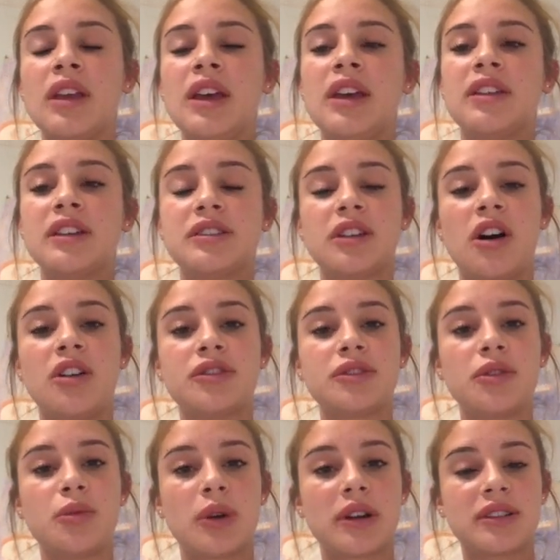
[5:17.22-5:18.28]
This also
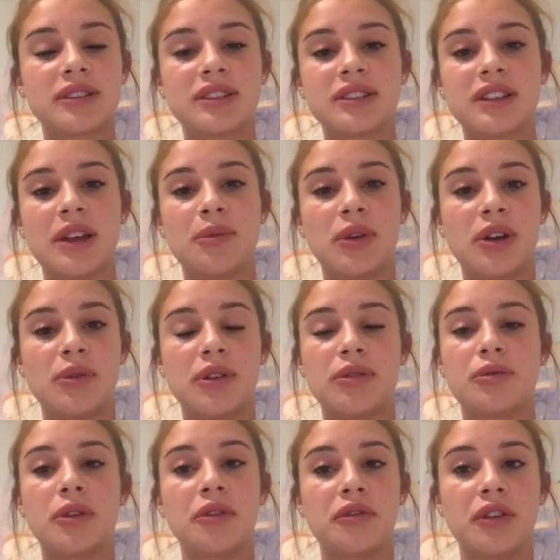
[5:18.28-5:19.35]
works the same way with
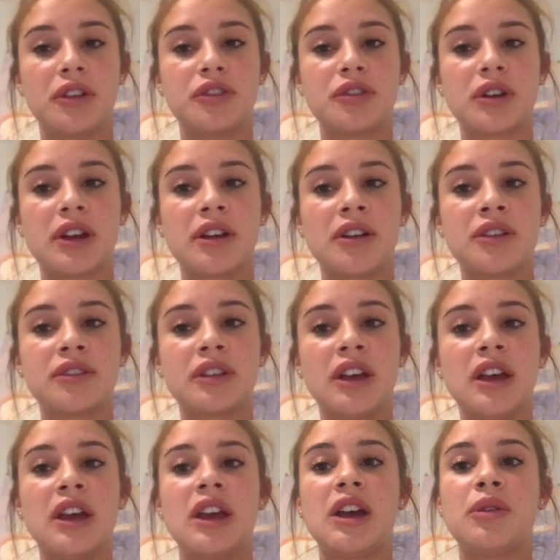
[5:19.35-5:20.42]
refrigerators.
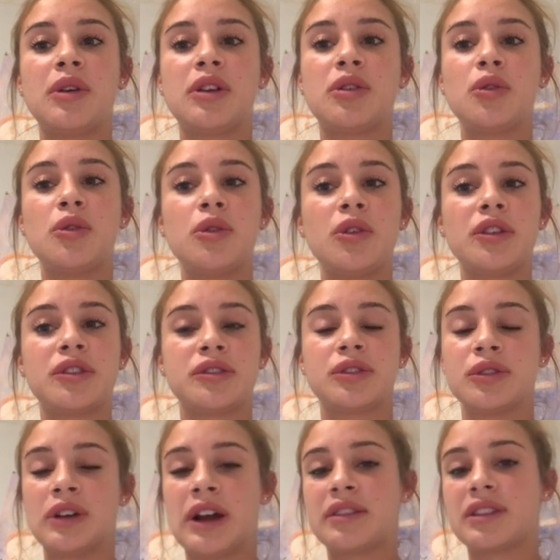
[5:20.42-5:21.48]
It would cool the
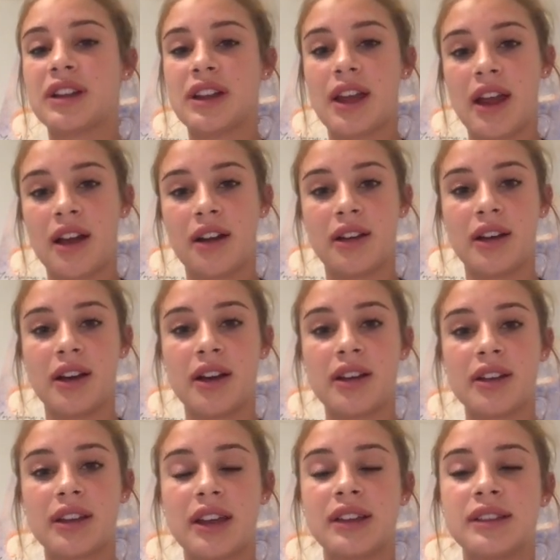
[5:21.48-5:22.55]
surrounding area
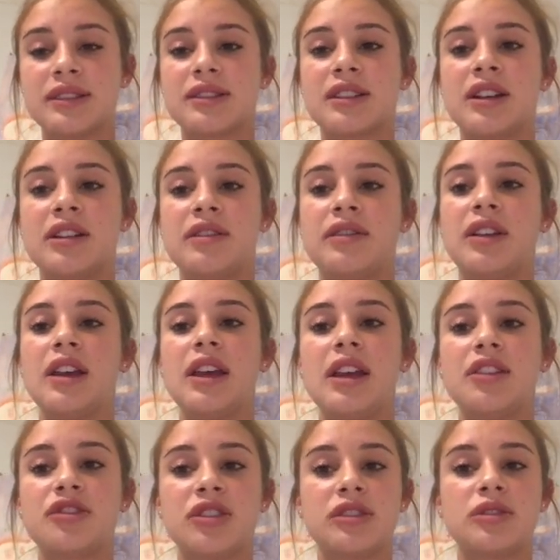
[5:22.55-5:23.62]
instead of
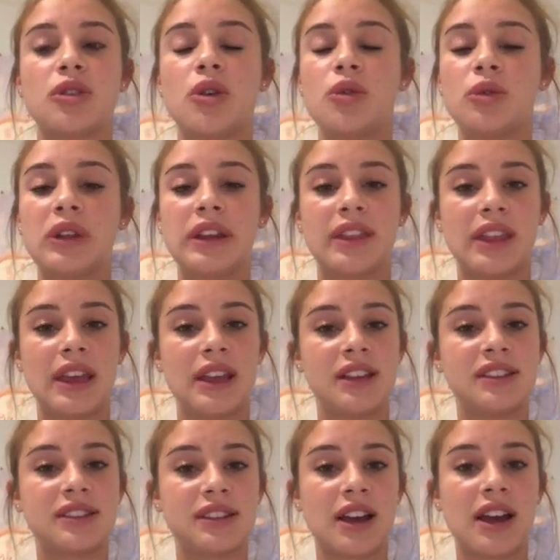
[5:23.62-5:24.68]
just cooling the
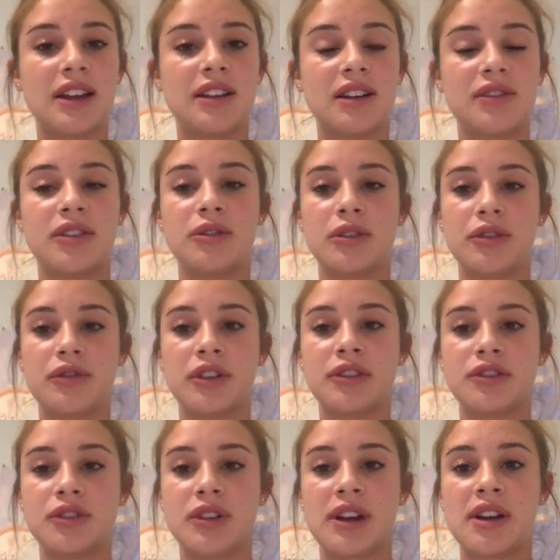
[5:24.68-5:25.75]
inside of the
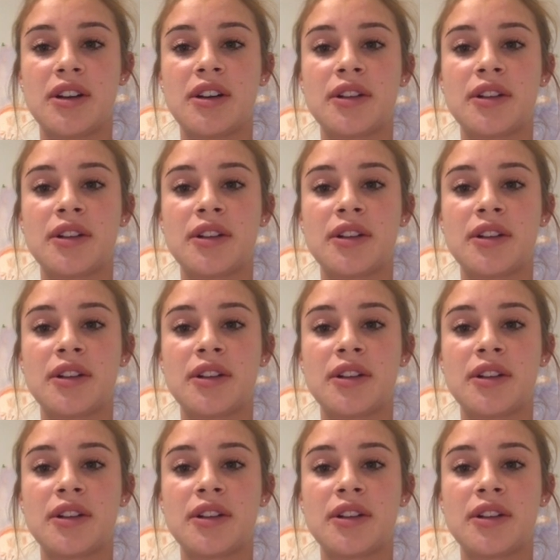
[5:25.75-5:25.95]
refrigerator.